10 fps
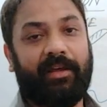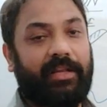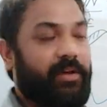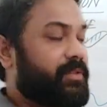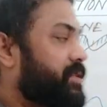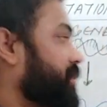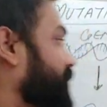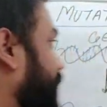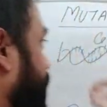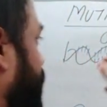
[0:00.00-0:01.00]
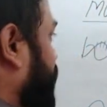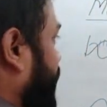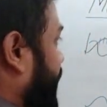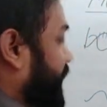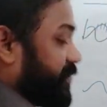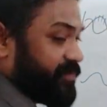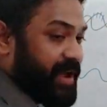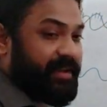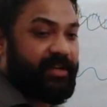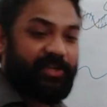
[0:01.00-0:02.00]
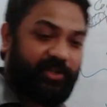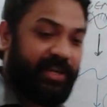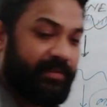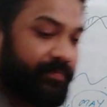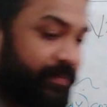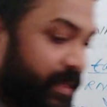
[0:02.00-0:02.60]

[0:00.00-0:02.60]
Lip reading: Now this is how we can define a gene.